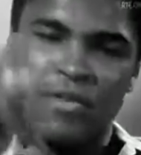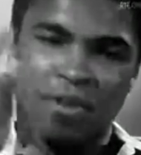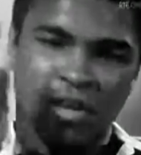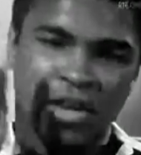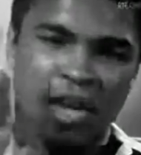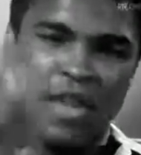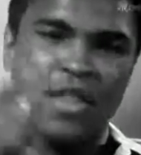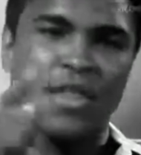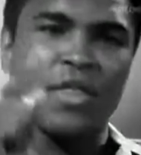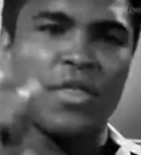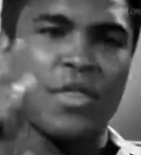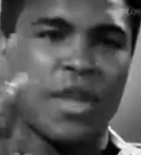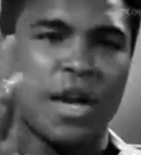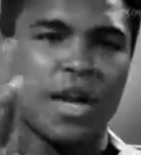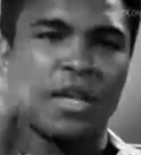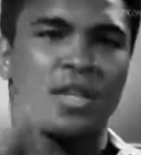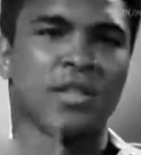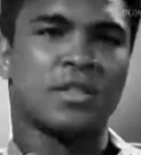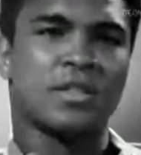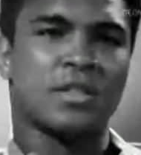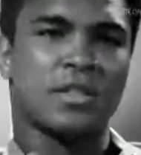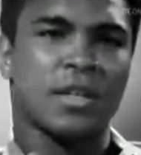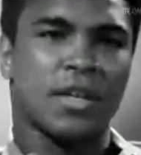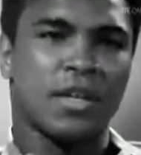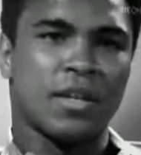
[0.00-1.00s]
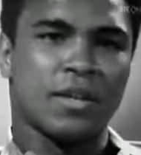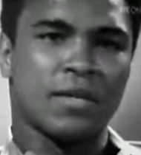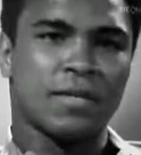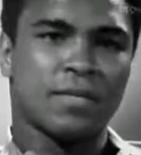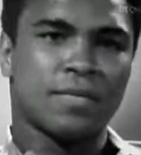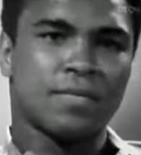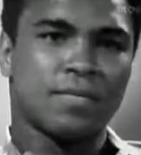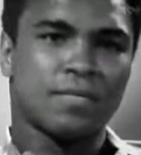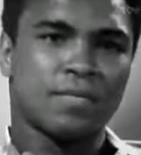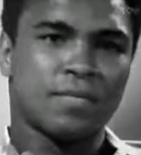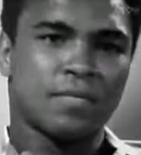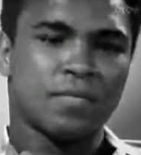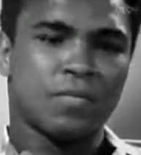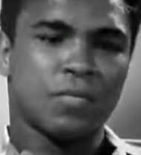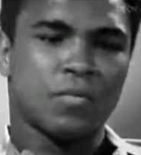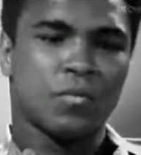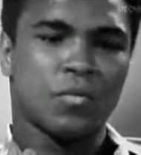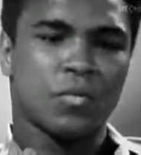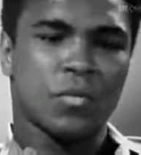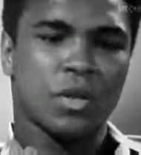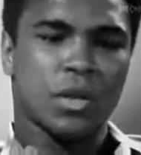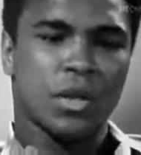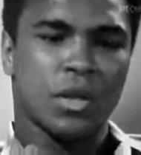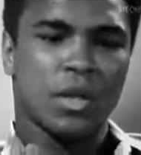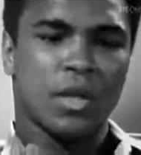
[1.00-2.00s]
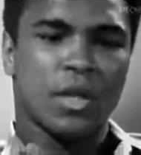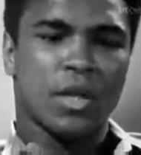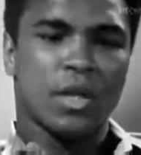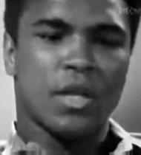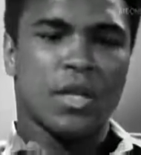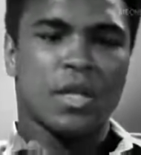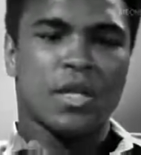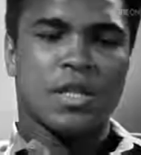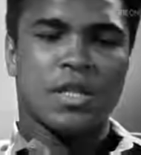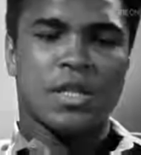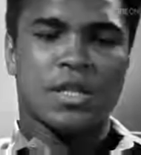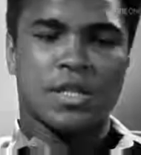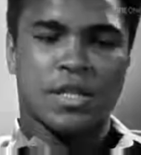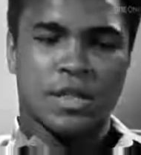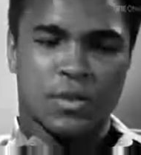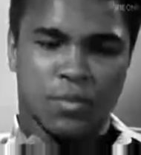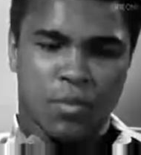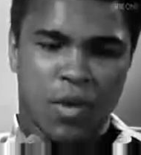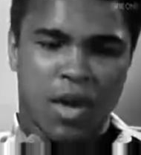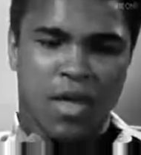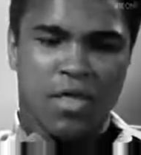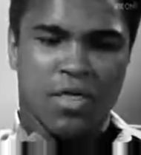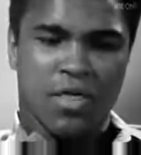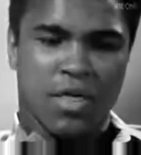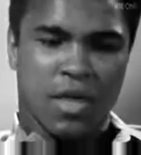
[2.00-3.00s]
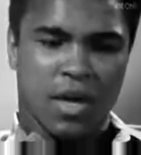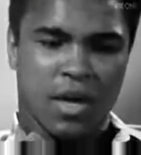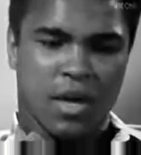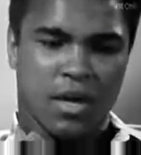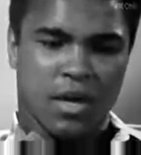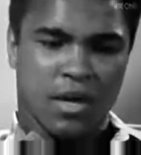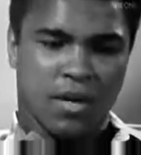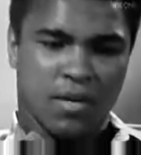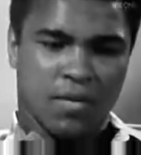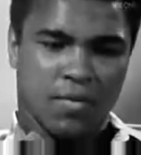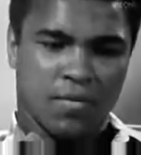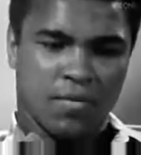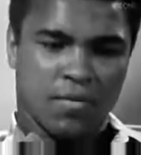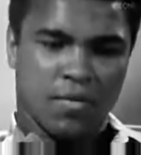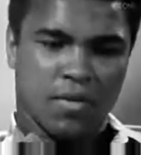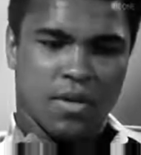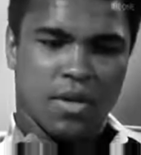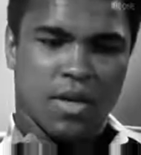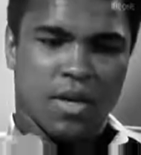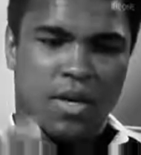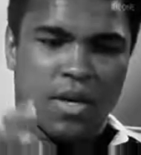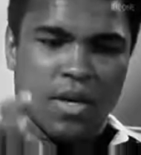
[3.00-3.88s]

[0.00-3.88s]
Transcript: I have another thing to say. This is one thing.